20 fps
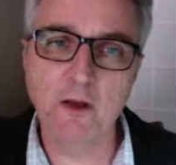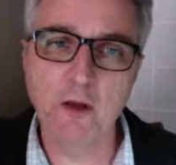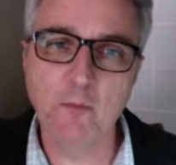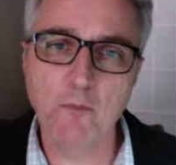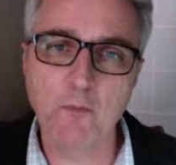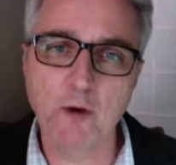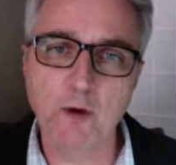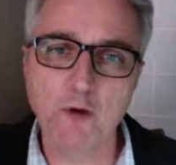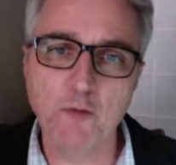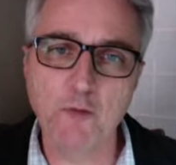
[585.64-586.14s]

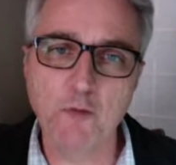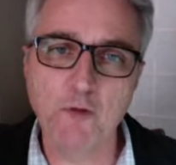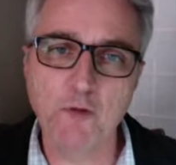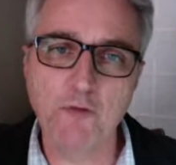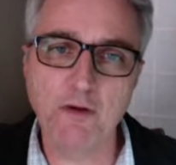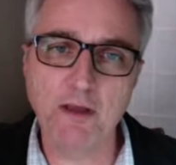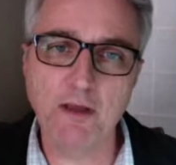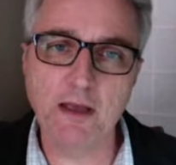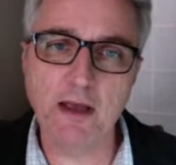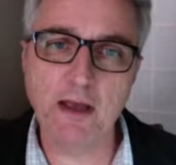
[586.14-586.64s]
both with
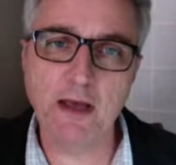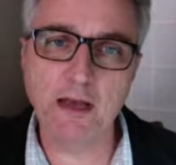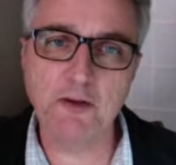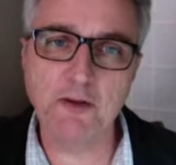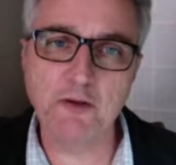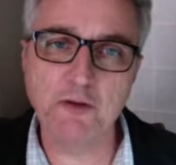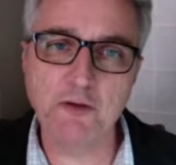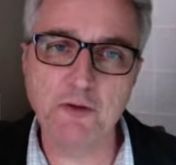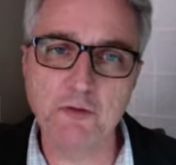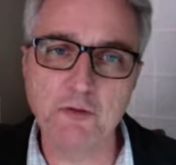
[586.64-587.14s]

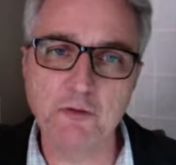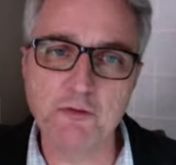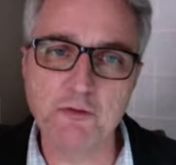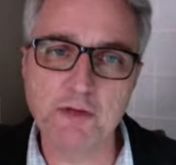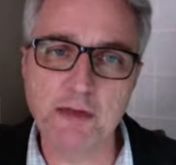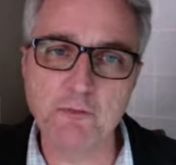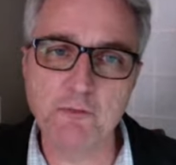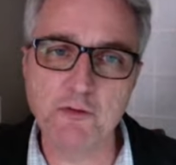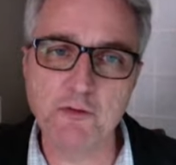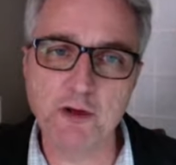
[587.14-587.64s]
regard to
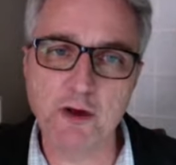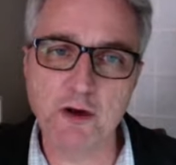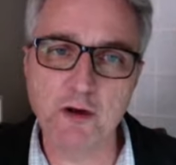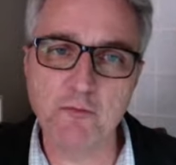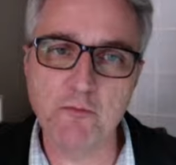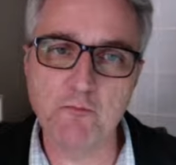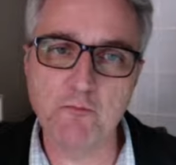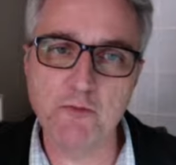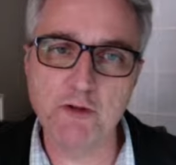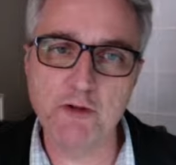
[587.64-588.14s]

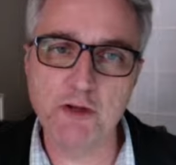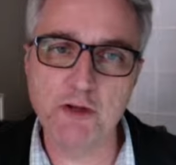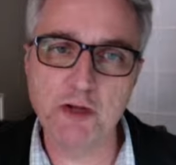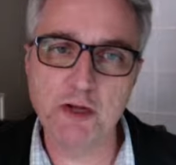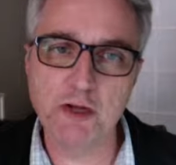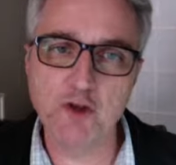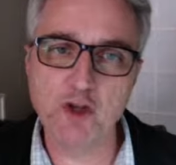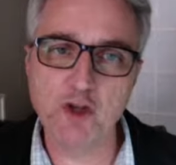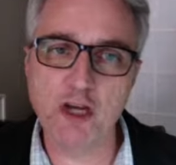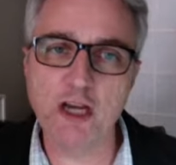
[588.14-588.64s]
sometimes
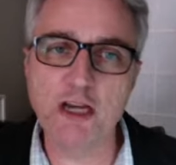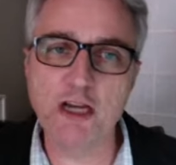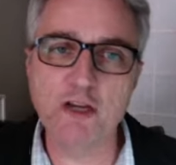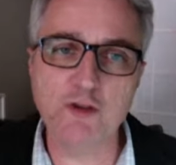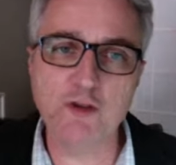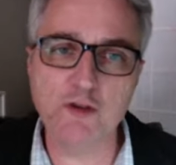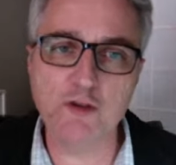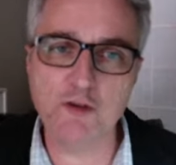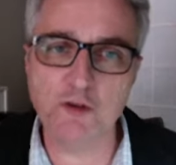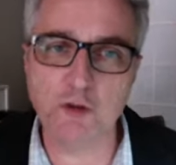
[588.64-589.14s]

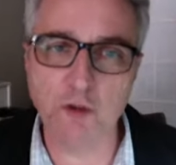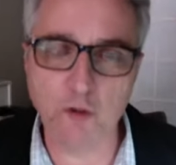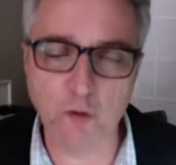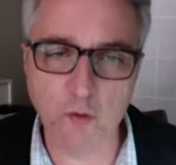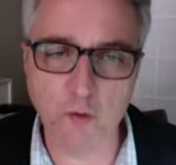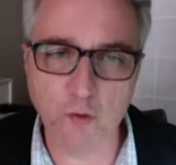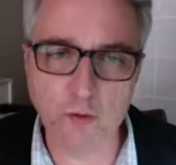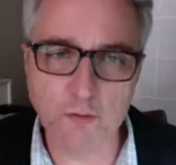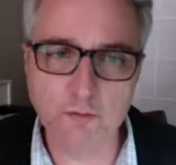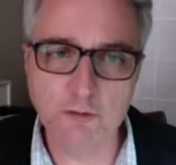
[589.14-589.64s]
changes to
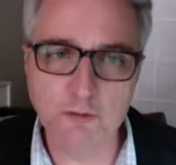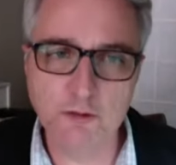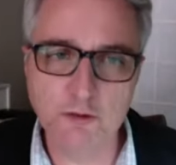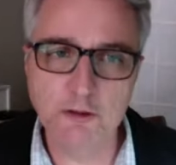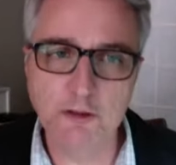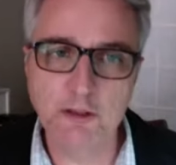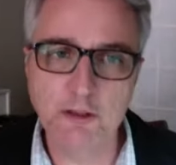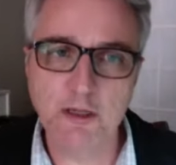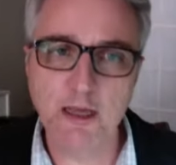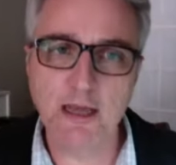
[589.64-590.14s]
law
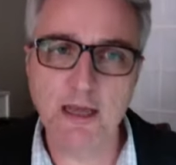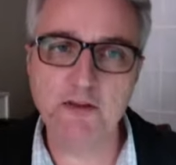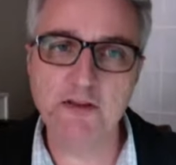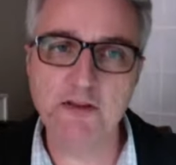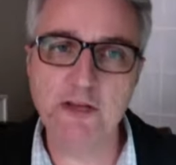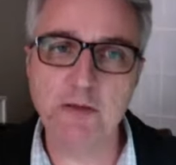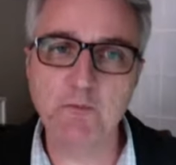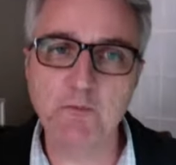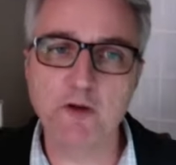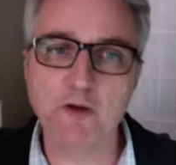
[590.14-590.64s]
and
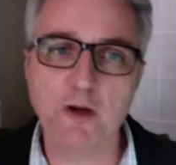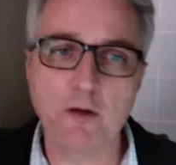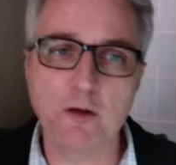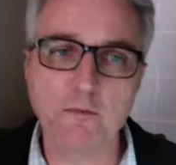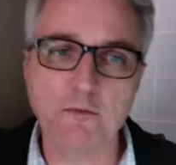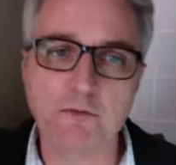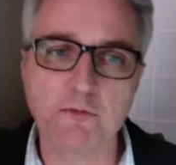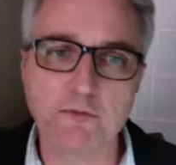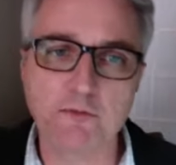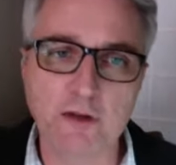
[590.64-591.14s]

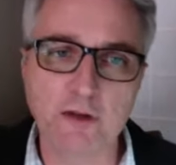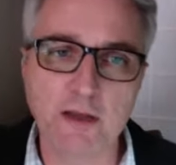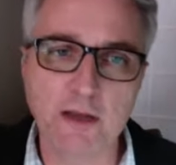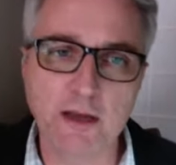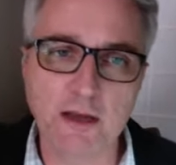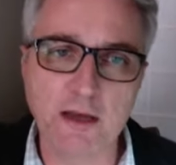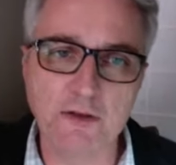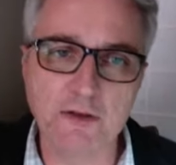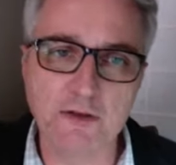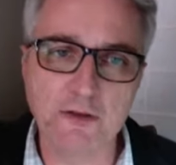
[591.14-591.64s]
sometimes with
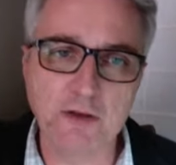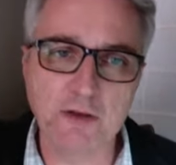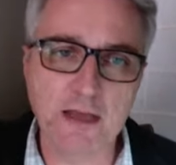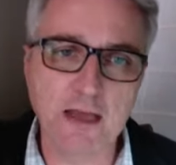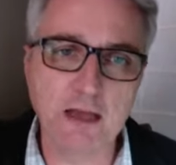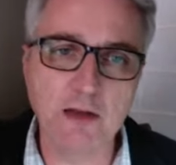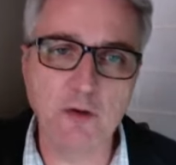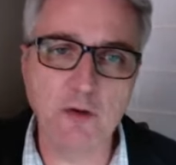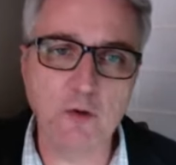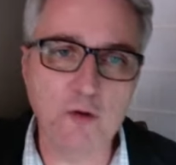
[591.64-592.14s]
regard to
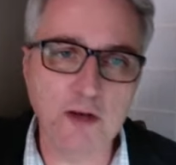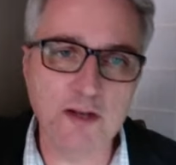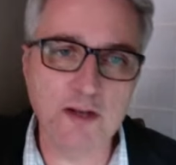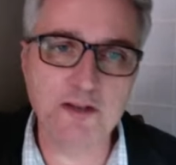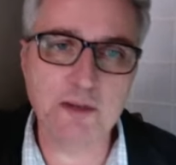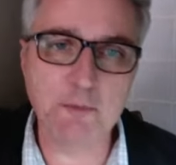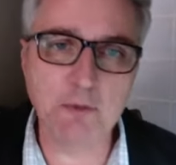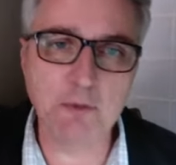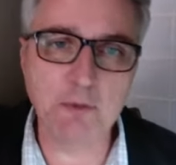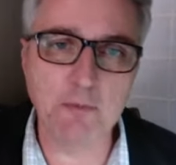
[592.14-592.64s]
how law gets
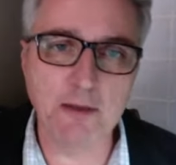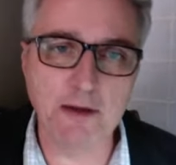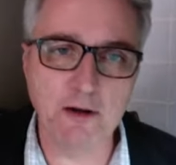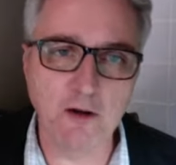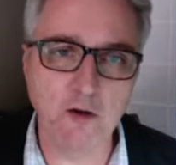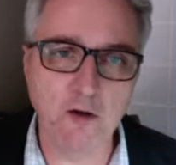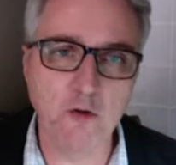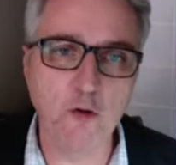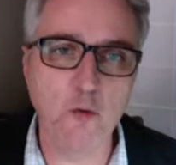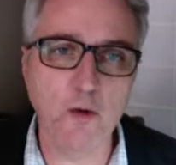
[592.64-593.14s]
implemented
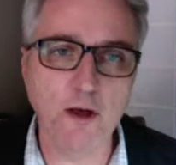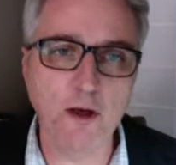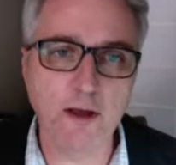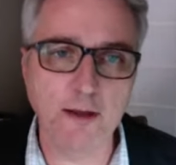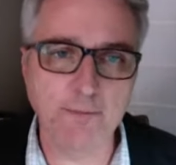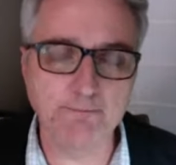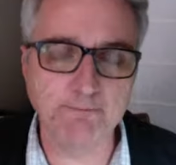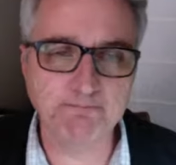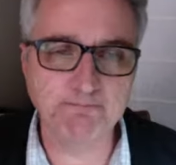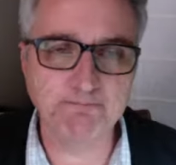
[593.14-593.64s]
along the way.
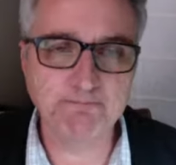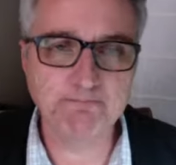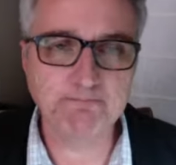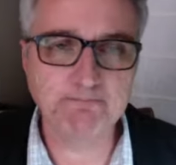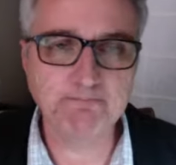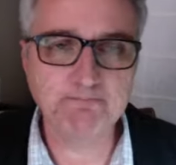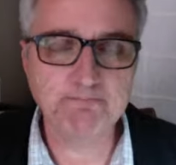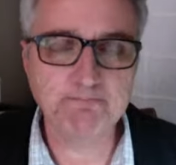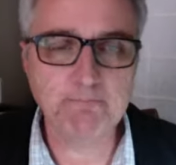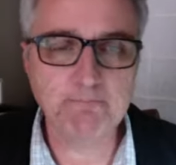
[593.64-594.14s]

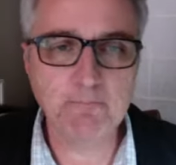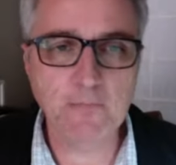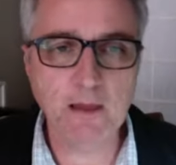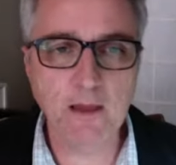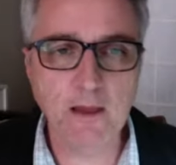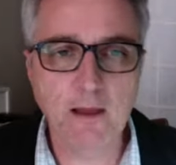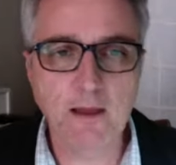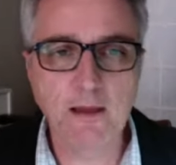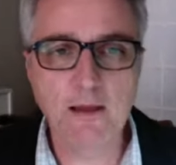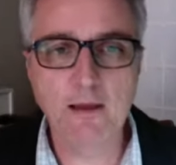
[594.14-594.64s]

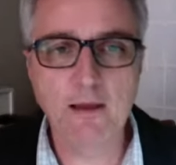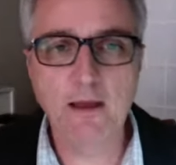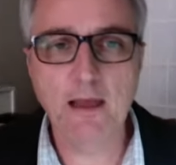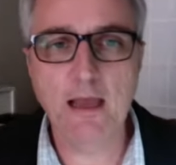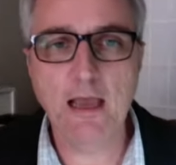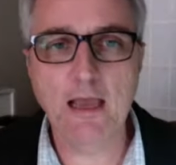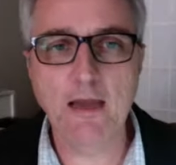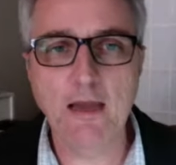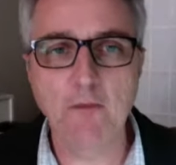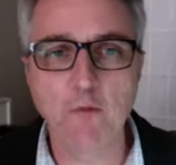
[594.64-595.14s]

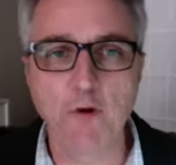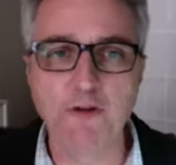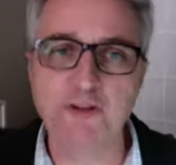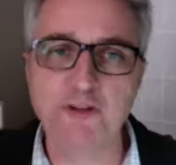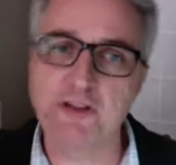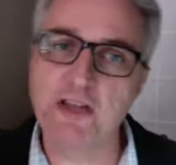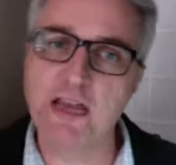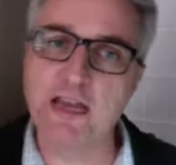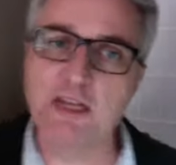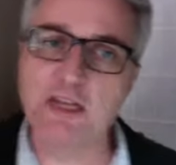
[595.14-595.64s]
And what
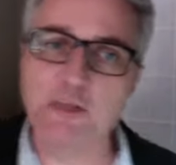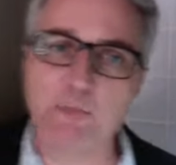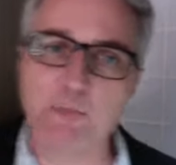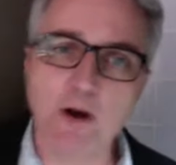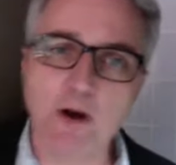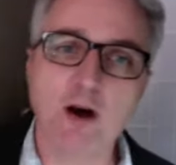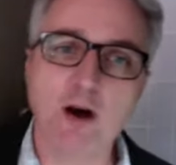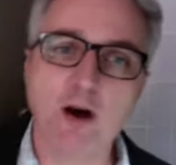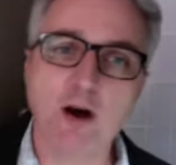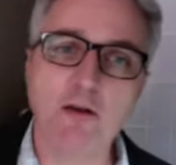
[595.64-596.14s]
stands
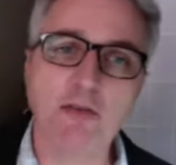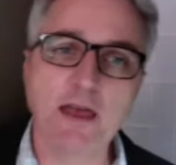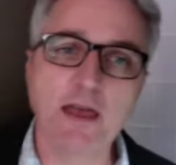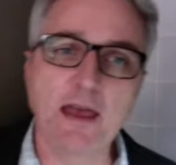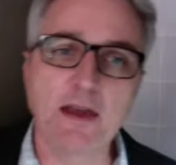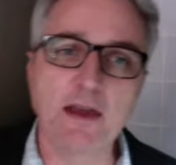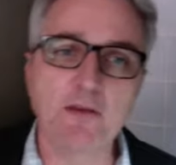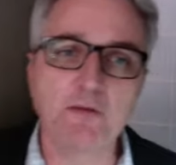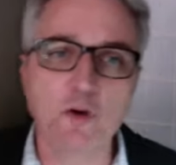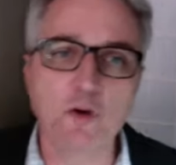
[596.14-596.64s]
behind
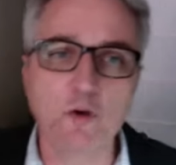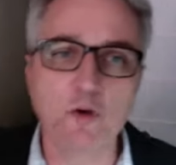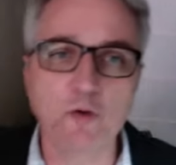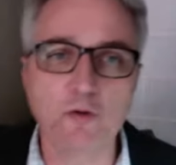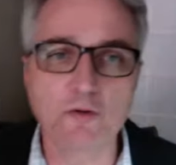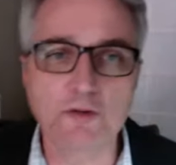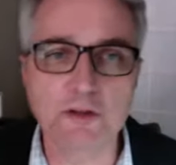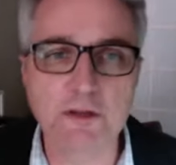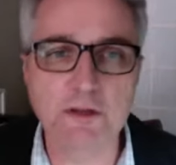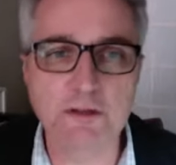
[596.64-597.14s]
that, of
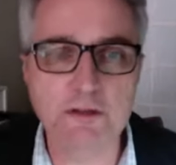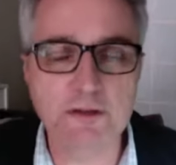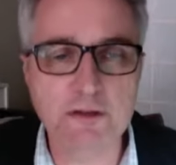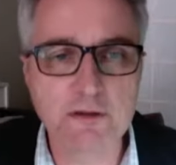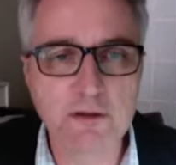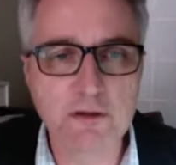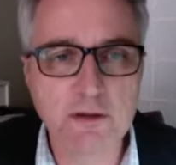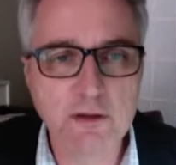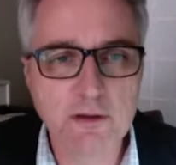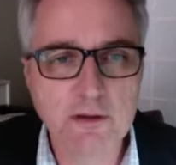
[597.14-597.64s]
course,
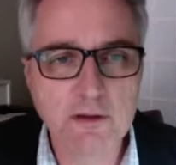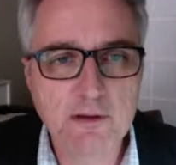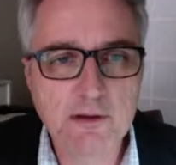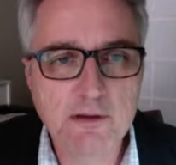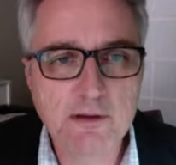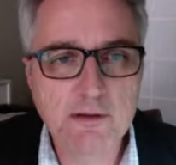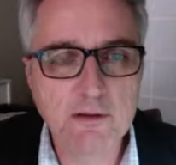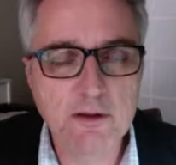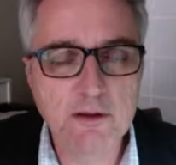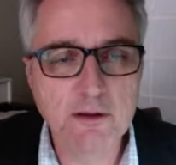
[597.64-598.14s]
is
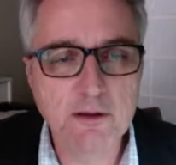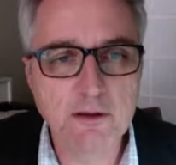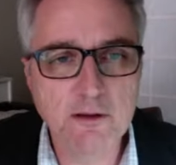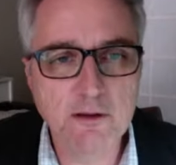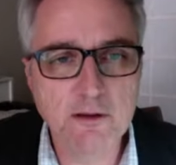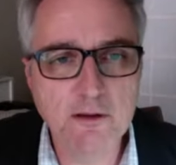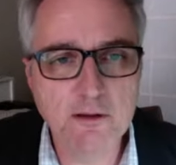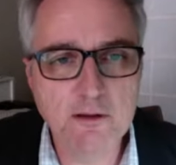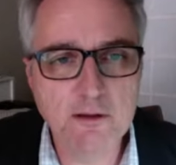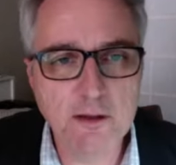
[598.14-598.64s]

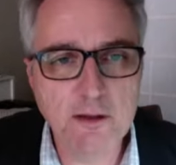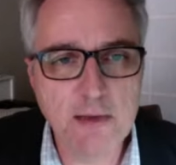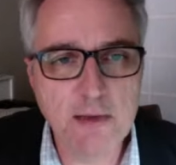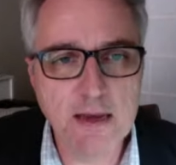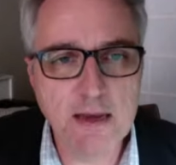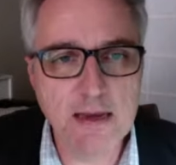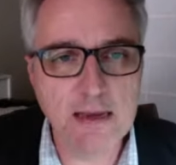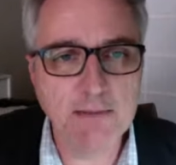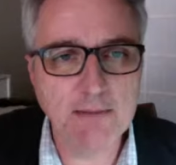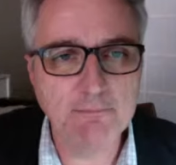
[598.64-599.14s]
the
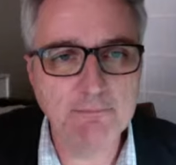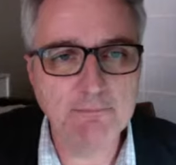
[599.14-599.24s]
money.